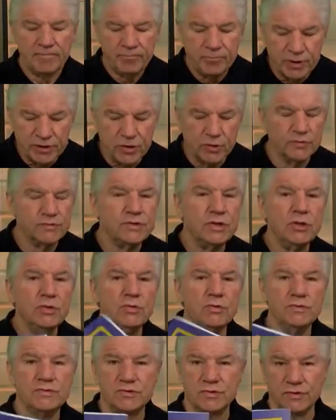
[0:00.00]
But those
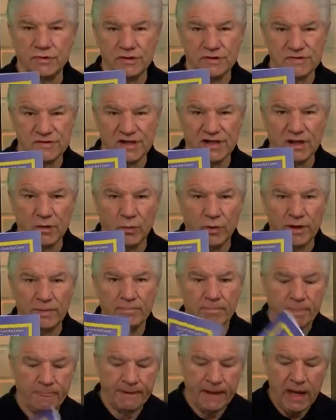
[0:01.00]
used are this little one.
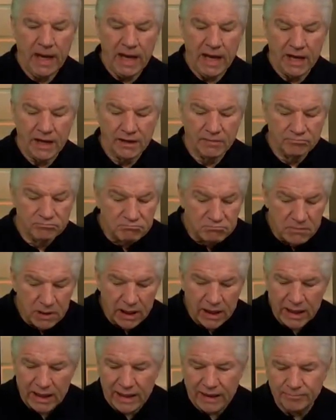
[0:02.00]
And
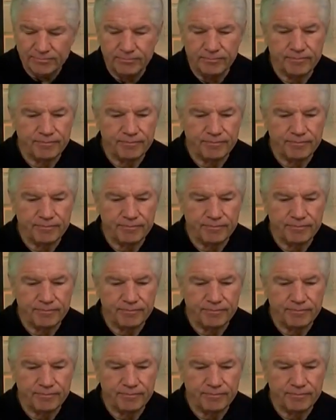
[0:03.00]
uh,